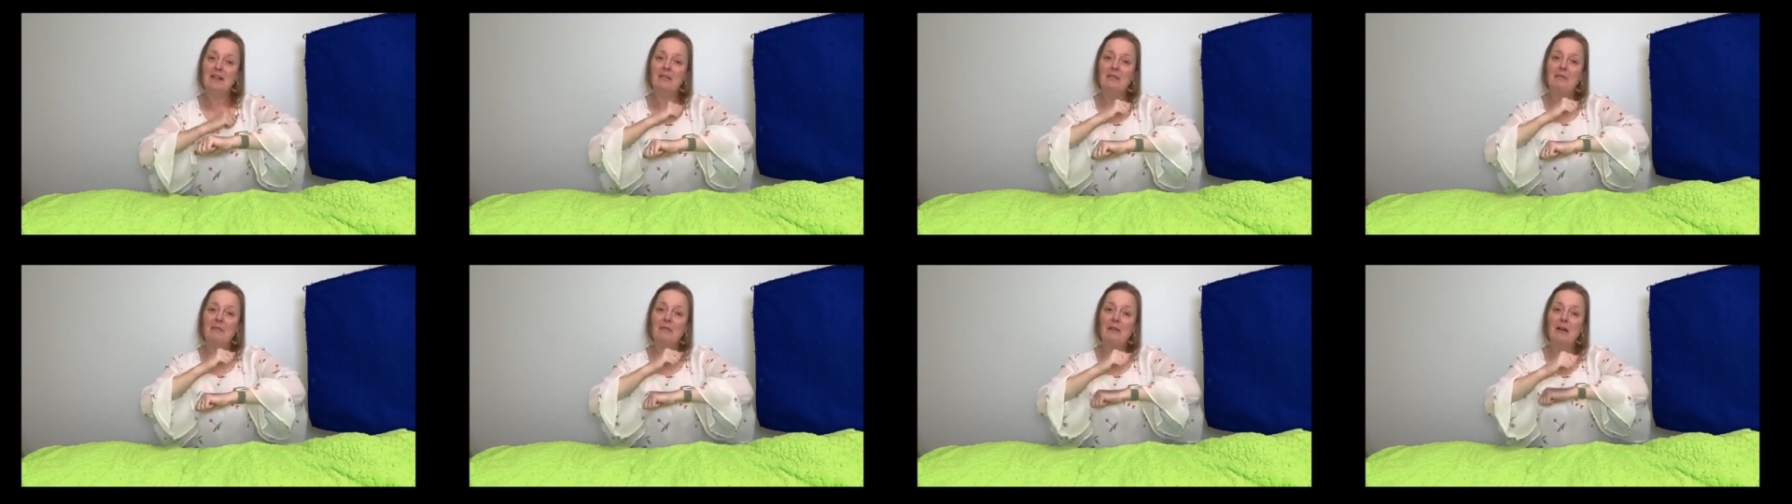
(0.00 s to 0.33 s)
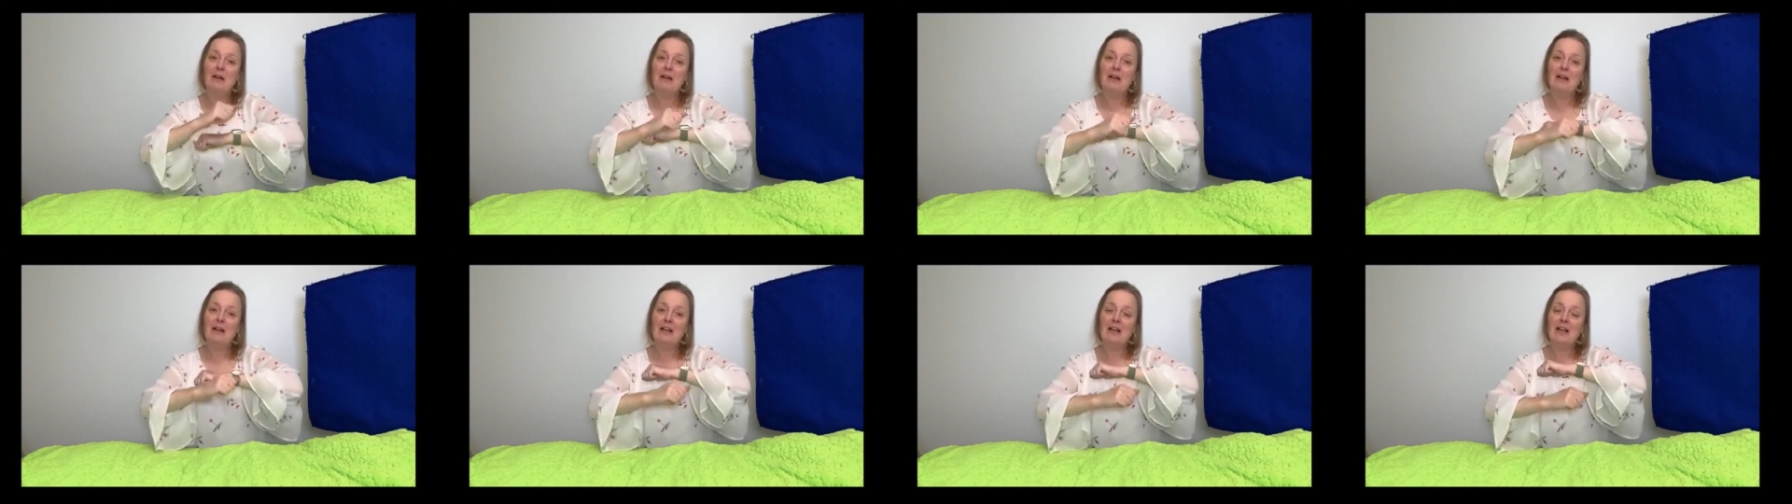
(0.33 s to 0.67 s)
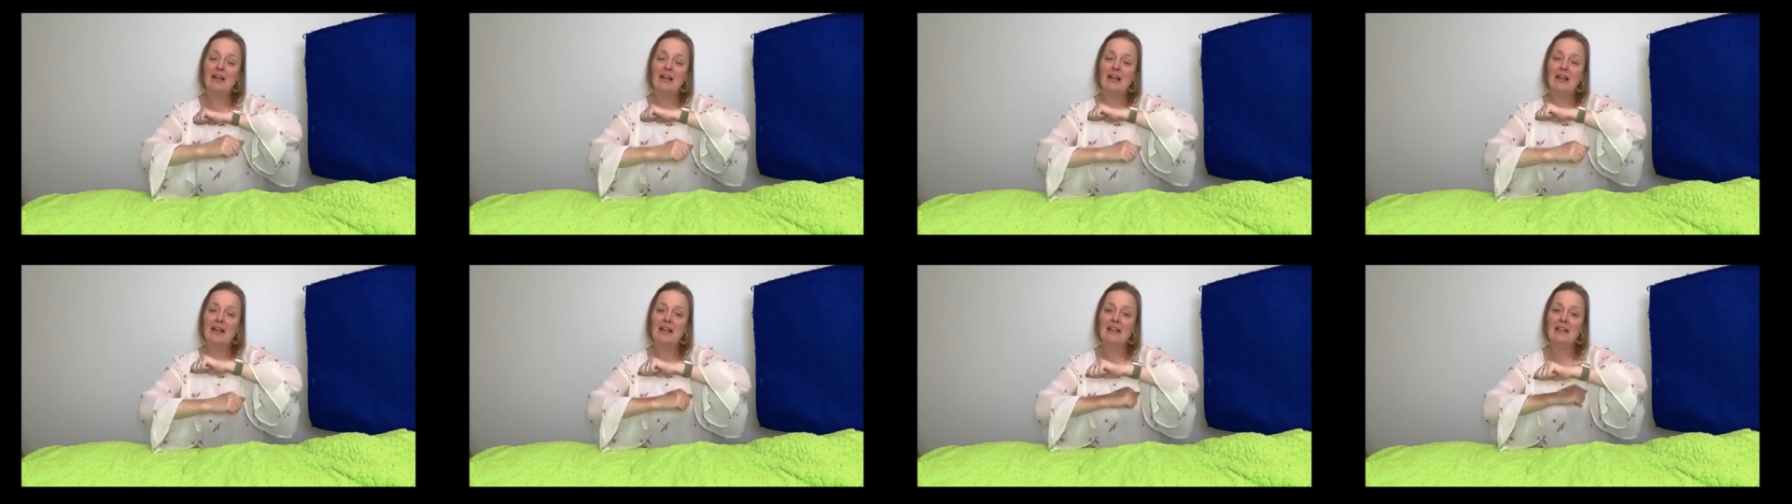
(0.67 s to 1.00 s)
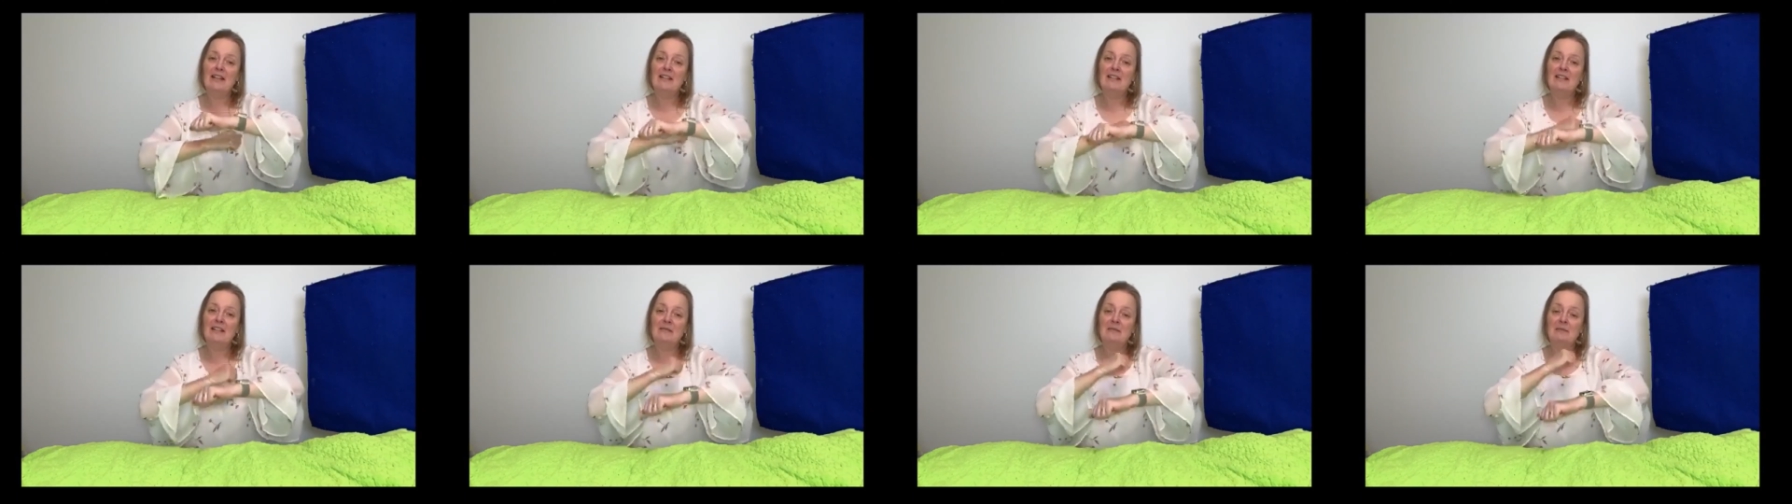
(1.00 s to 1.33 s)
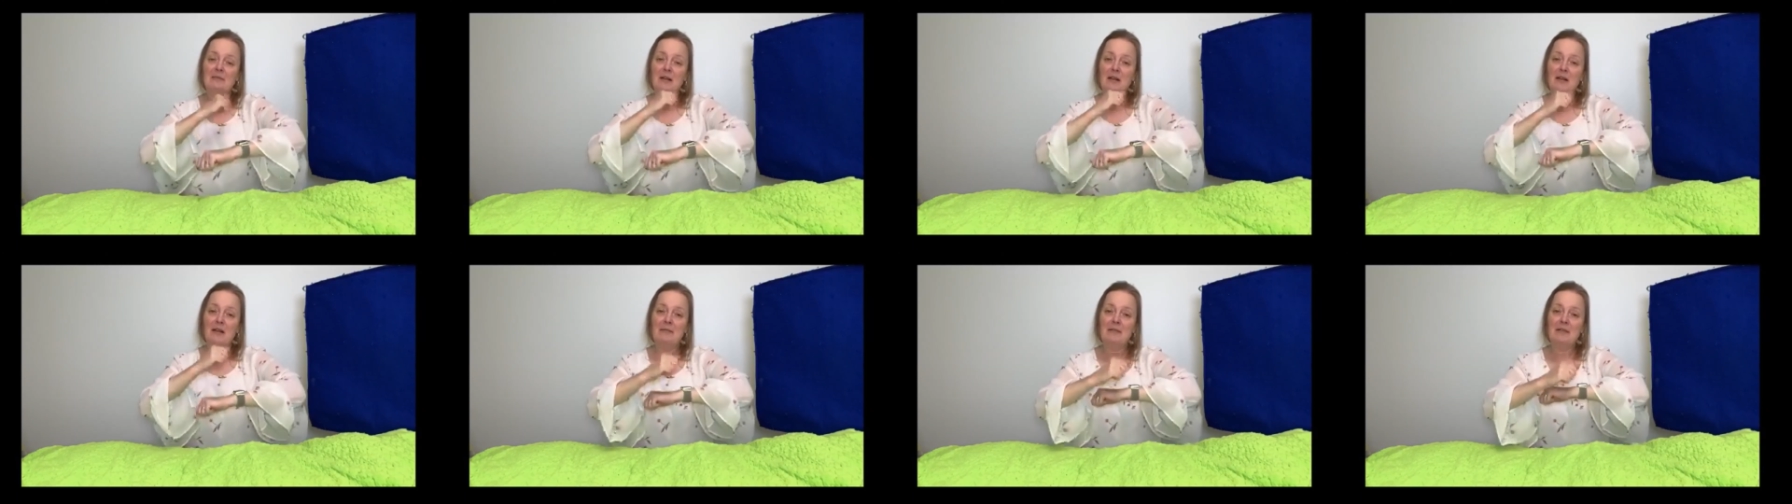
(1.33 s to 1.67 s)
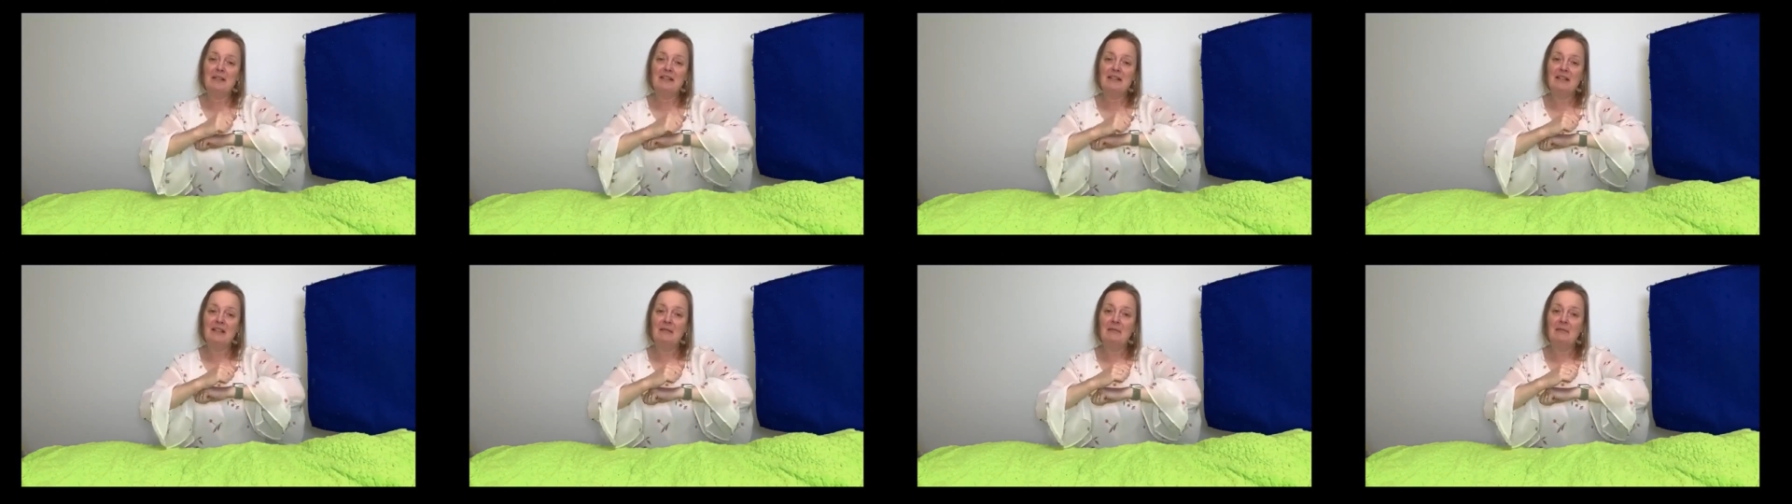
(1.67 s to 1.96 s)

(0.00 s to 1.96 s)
Wind the bobbin up.